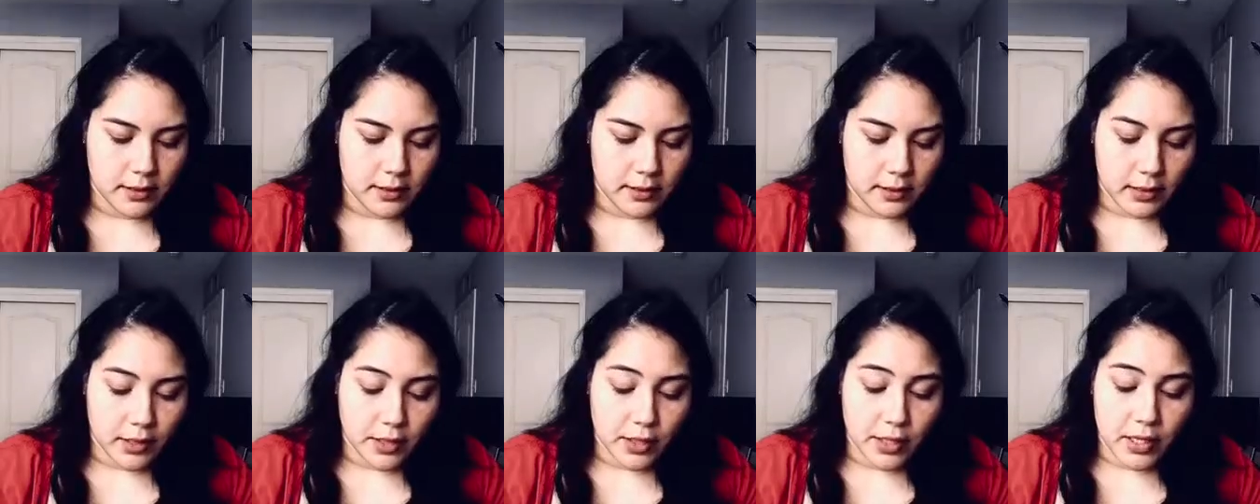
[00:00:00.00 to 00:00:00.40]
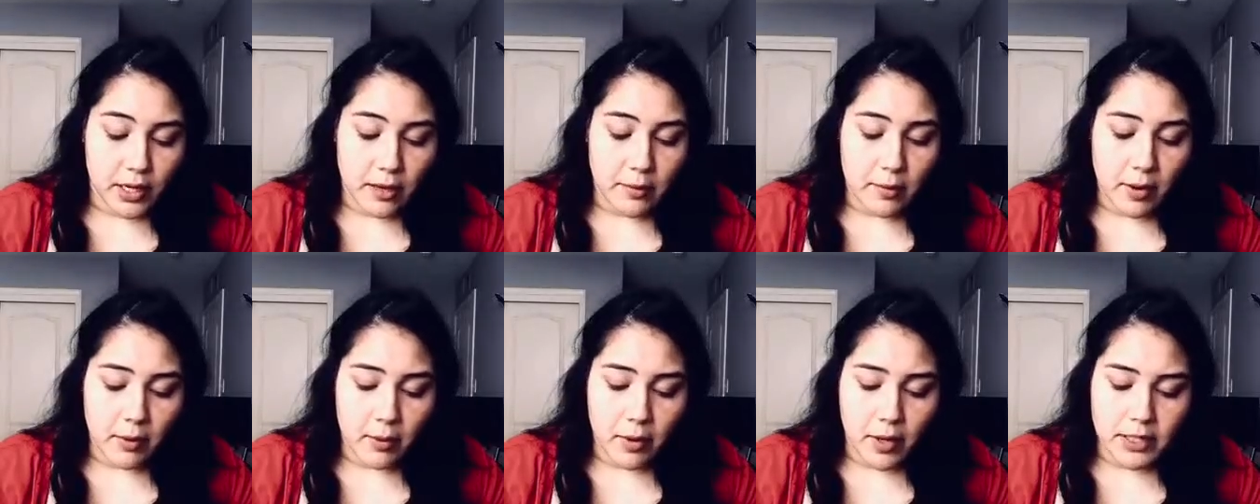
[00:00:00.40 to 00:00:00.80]
Looking at
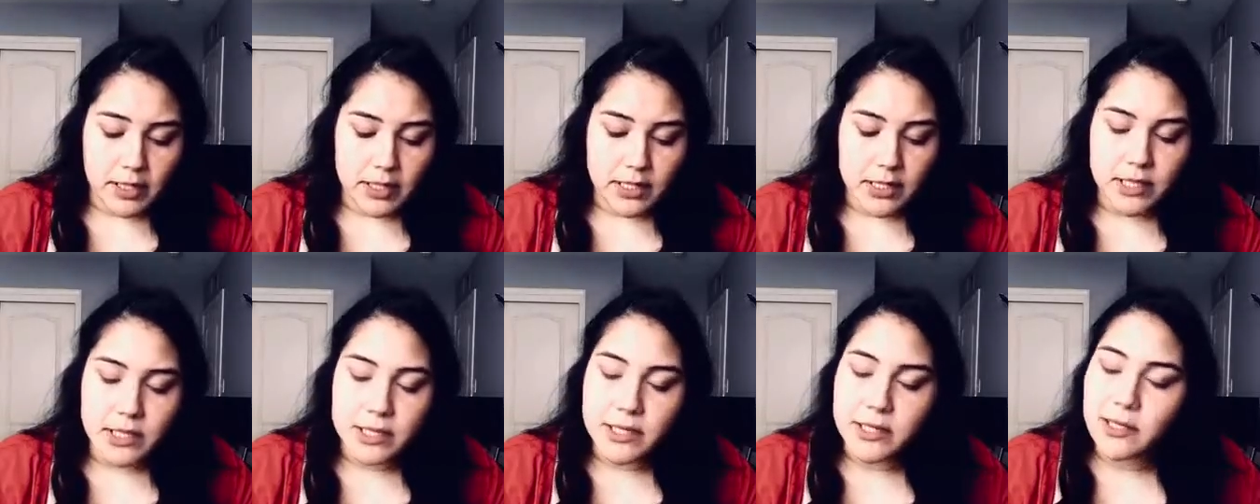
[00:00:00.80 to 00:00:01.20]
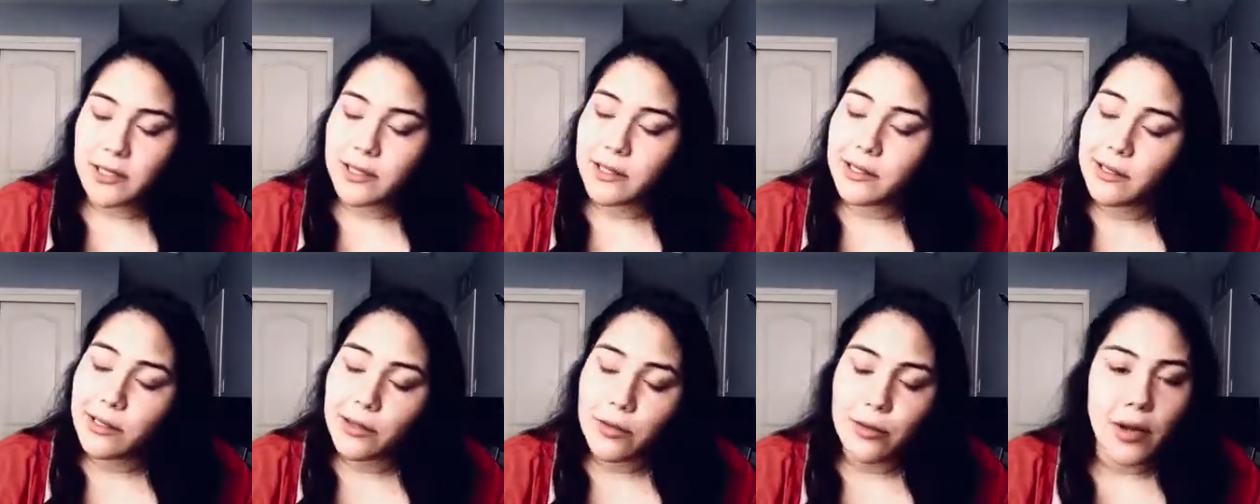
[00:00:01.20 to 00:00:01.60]
my watch, just
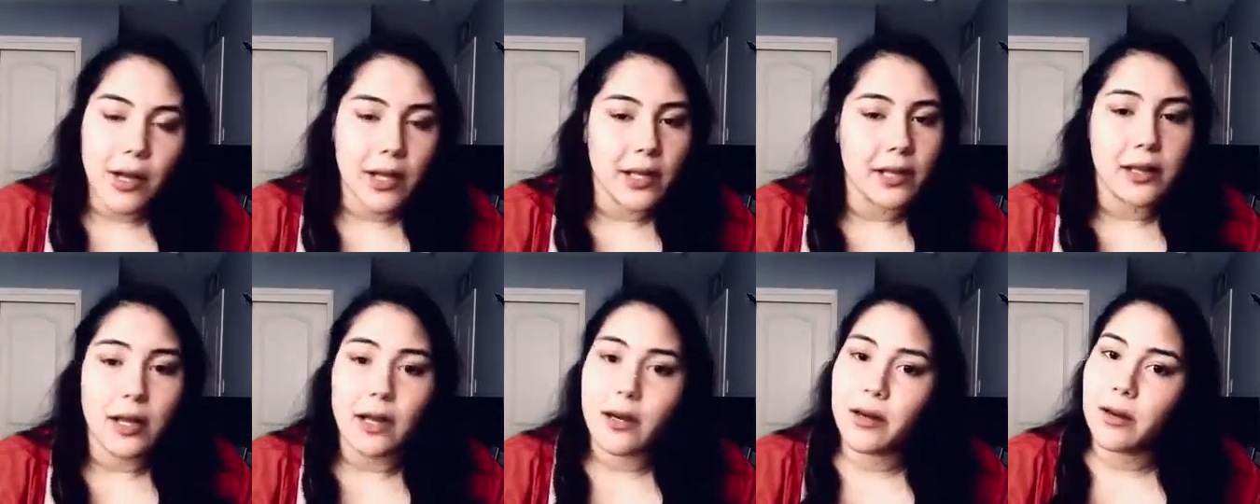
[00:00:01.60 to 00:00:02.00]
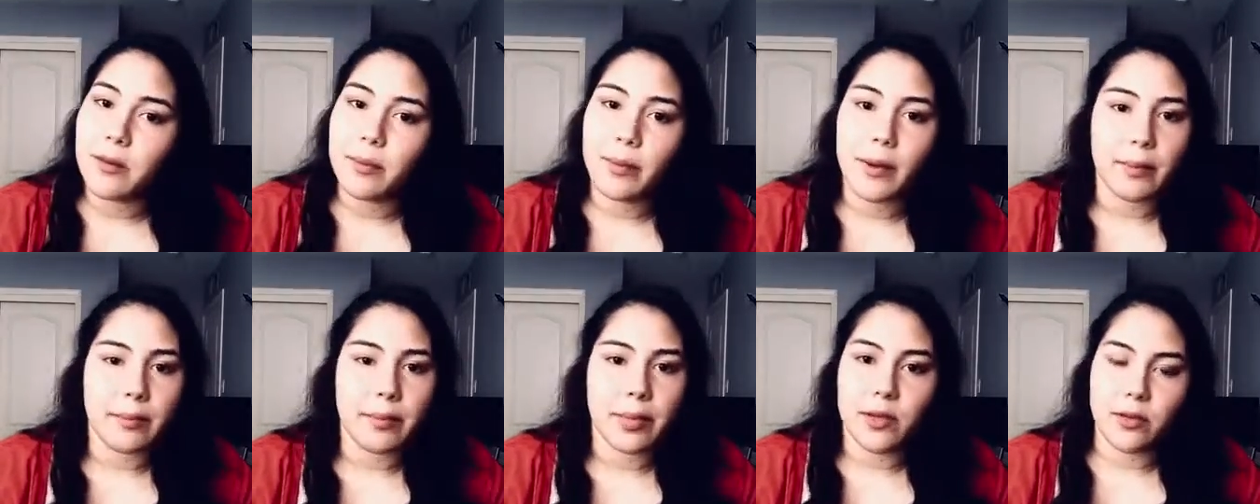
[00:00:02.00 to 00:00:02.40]
a little while longer,
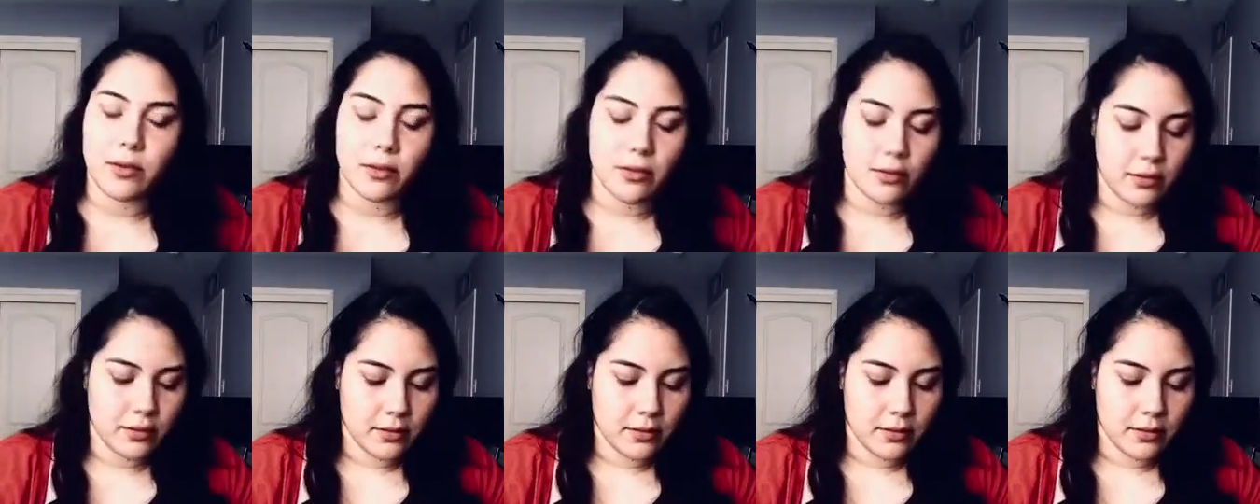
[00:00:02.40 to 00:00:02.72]
papito.